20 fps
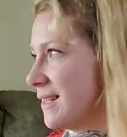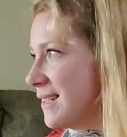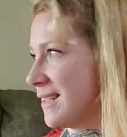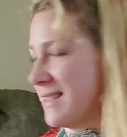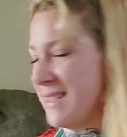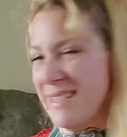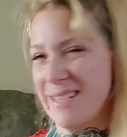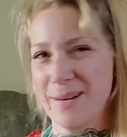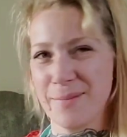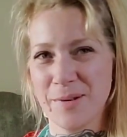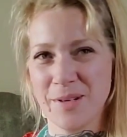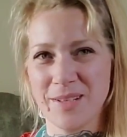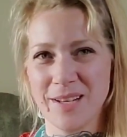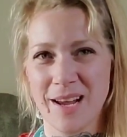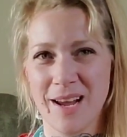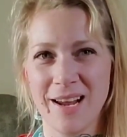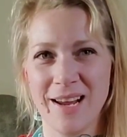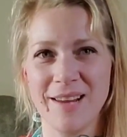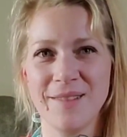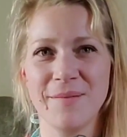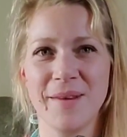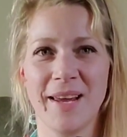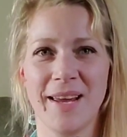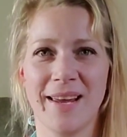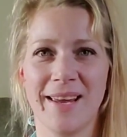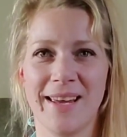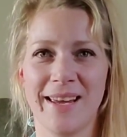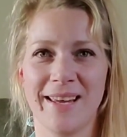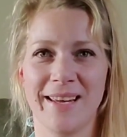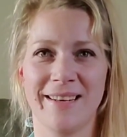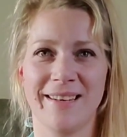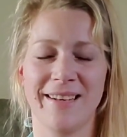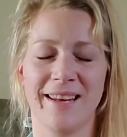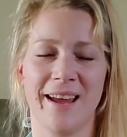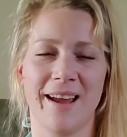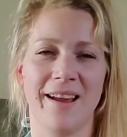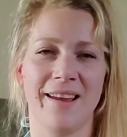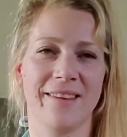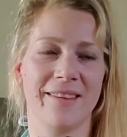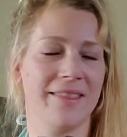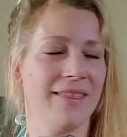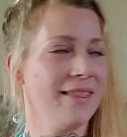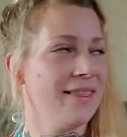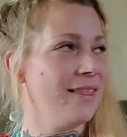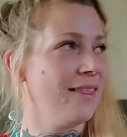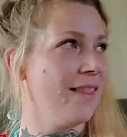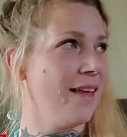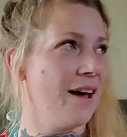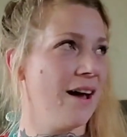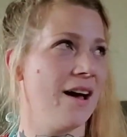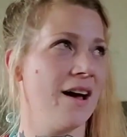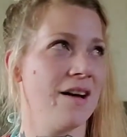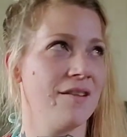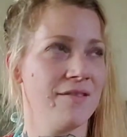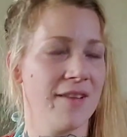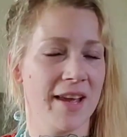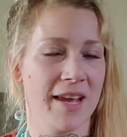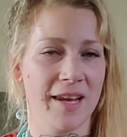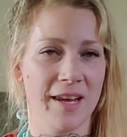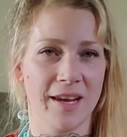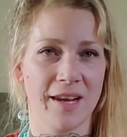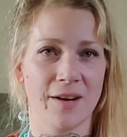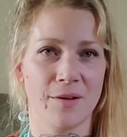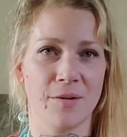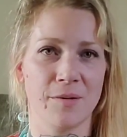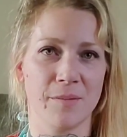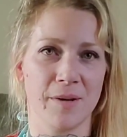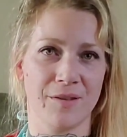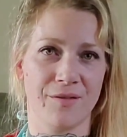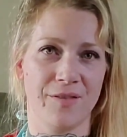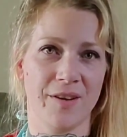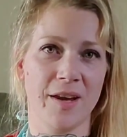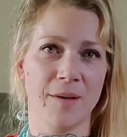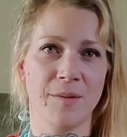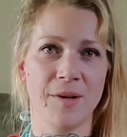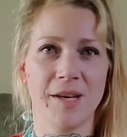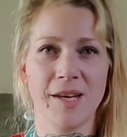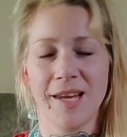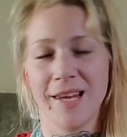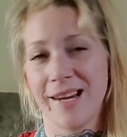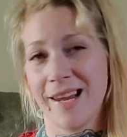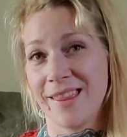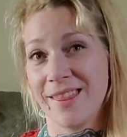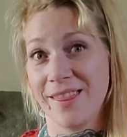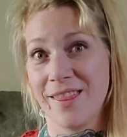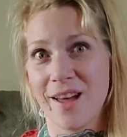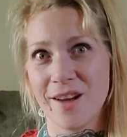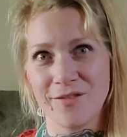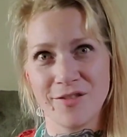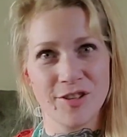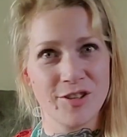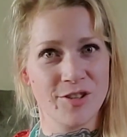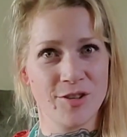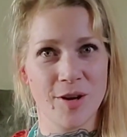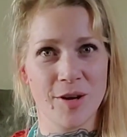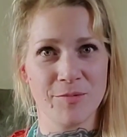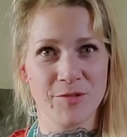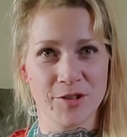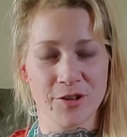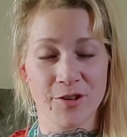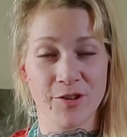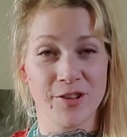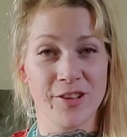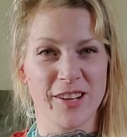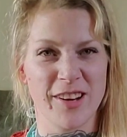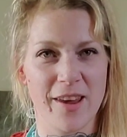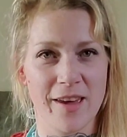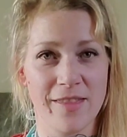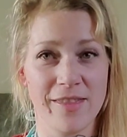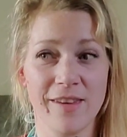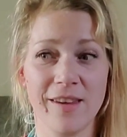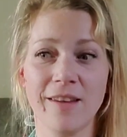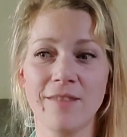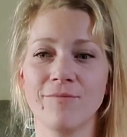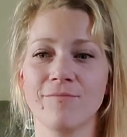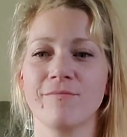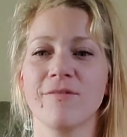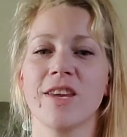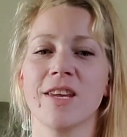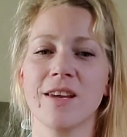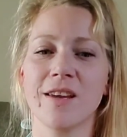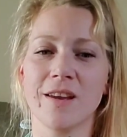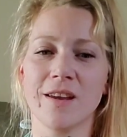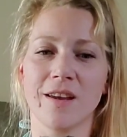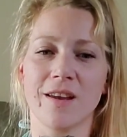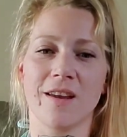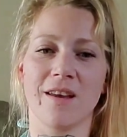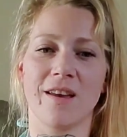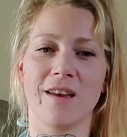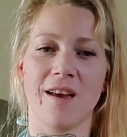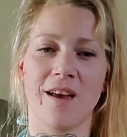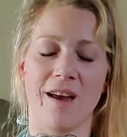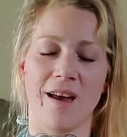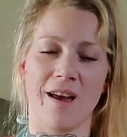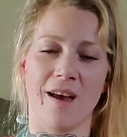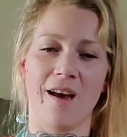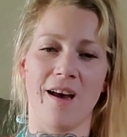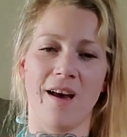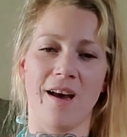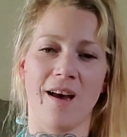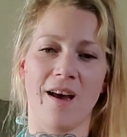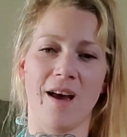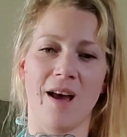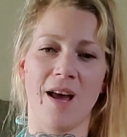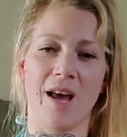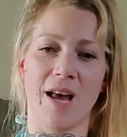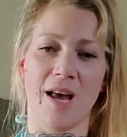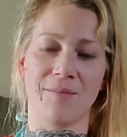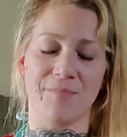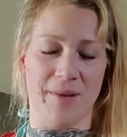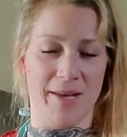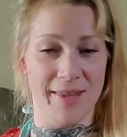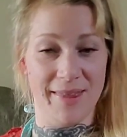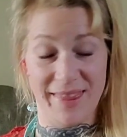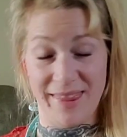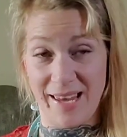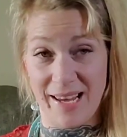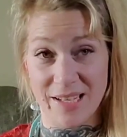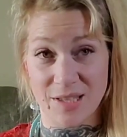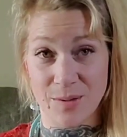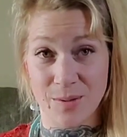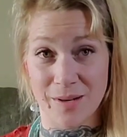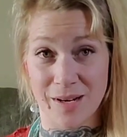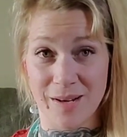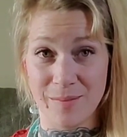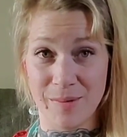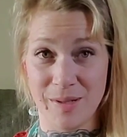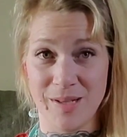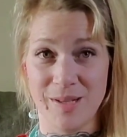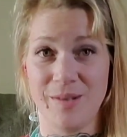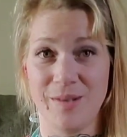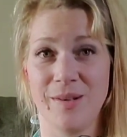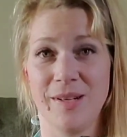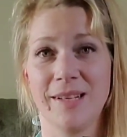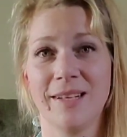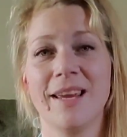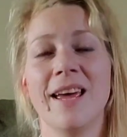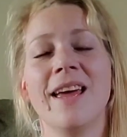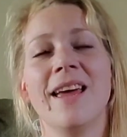it's summertime and I love hanging out with my family and I love to do absolutely nothing, that's what I've been doing.